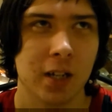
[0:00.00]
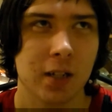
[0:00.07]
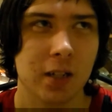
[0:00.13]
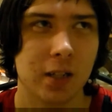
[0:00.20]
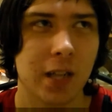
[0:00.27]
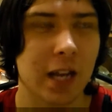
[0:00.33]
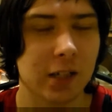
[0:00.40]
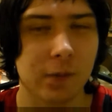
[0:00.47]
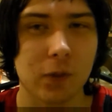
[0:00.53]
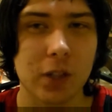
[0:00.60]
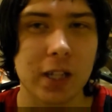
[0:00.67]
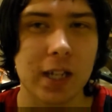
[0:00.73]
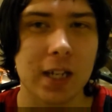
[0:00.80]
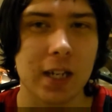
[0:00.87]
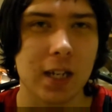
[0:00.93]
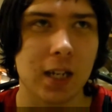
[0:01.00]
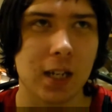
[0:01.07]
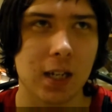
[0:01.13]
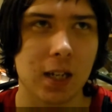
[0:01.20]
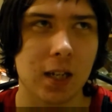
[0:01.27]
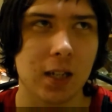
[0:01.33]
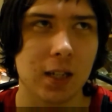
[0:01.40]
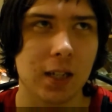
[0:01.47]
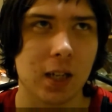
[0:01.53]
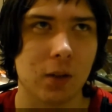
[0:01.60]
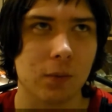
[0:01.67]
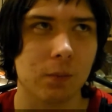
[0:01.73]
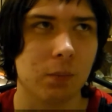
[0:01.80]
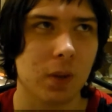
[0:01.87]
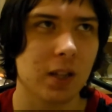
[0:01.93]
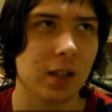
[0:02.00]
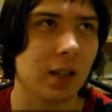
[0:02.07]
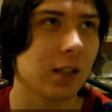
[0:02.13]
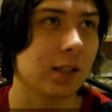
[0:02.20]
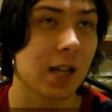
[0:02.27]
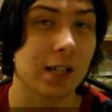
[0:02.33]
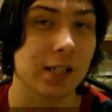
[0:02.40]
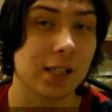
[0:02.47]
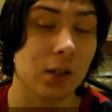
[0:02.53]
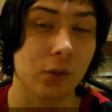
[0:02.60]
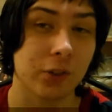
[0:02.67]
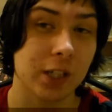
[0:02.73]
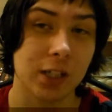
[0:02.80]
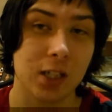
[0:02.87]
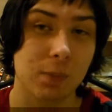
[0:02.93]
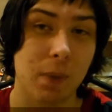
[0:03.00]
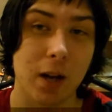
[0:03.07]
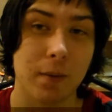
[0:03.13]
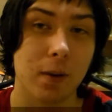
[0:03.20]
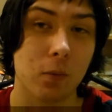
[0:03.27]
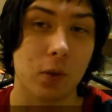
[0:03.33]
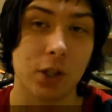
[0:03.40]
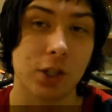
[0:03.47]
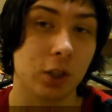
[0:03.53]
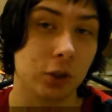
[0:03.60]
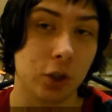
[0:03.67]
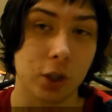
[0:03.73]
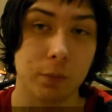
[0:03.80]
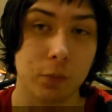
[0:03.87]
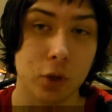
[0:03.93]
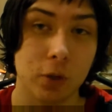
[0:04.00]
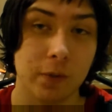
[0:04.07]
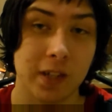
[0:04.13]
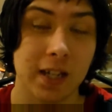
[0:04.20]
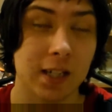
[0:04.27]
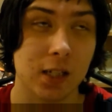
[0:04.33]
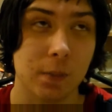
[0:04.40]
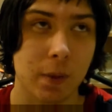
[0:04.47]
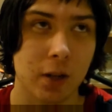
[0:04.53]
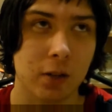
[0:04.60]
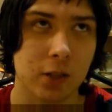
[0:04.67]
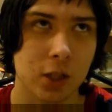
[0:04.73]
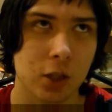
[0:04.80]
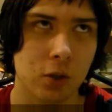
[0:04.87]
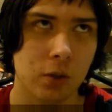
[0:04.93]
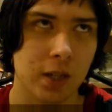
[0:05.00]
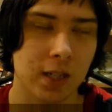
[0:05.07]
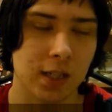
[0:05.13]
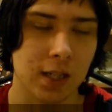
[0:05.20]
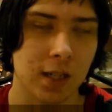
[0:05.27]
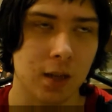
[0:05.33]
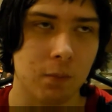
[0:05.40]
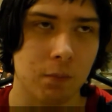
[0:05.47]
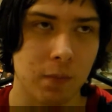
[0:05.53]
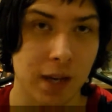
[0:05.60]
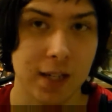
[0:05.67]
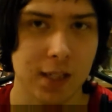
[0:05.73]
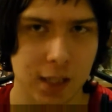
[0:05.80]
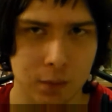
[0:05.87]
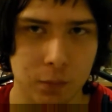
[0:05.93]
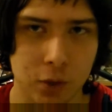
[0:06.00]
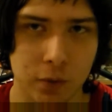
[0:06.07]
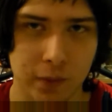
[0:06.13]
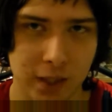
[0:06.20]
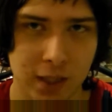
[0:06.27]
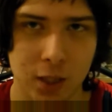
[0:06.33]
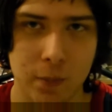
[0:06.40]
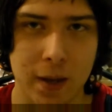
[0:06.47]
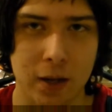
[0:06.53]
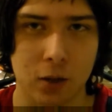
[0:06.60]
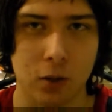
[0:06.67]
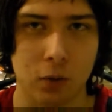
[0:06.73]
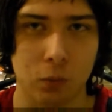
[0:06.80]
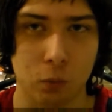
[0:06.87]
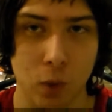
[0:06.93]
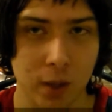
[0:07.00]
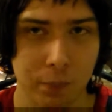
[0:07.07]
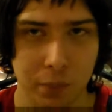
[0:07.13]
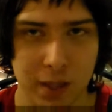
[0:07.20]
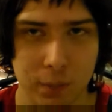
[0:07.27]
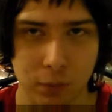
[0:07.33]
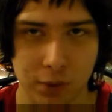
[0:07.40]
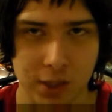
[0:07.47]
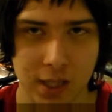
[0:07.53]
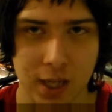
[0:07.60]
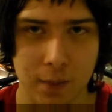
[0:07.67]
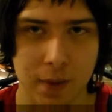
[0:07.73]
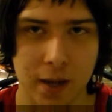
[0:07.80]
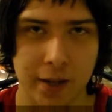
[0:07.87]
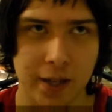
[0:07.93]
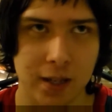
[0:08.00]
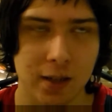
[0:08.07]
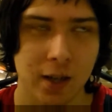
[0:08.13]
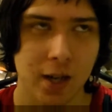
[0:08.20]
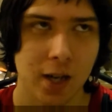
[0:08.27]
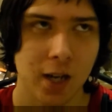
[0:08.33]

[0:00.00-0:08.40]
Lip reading: Thankfully, you know, I still think Spider-Man 1 is a good movie, and Spider 2 is an amazing movie, no matter what people say about it.